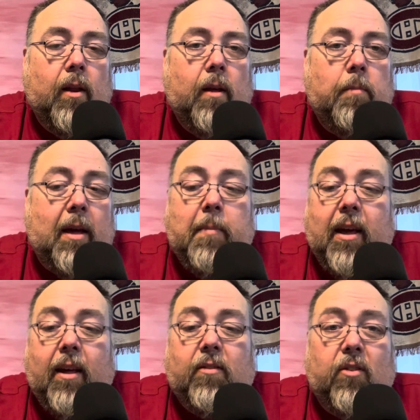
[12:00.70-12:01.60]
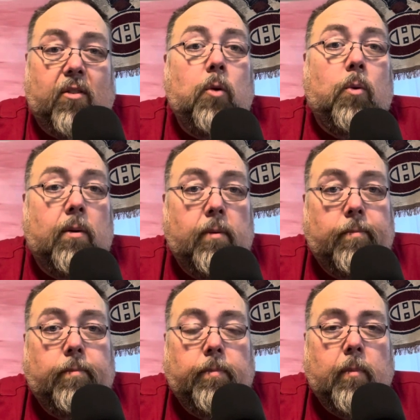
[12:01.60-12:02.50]
Maybe it's just you.
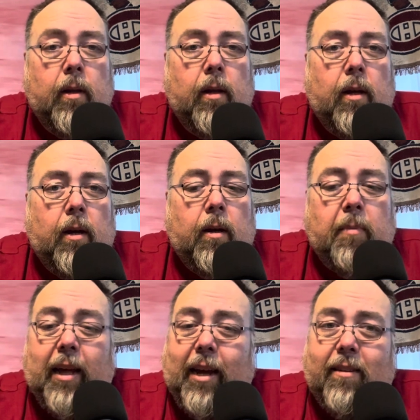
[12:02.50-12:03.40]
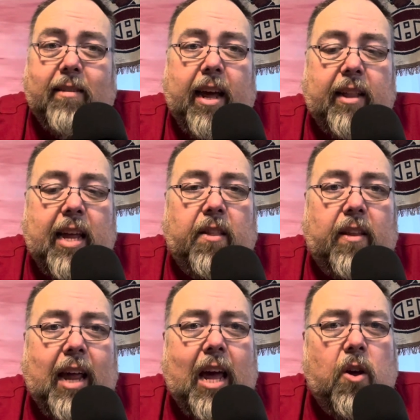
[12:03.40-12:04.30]
But like I said, at the end of the
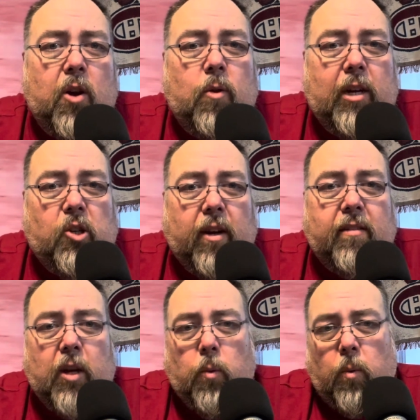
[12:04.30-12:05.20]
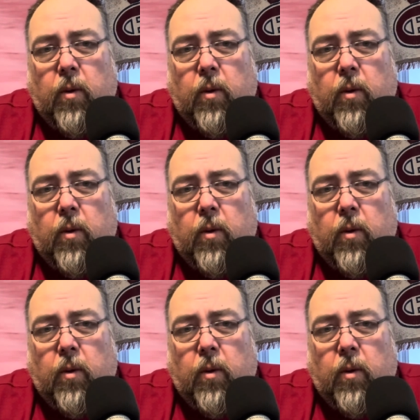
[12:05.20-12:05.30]
day, you can only trust you.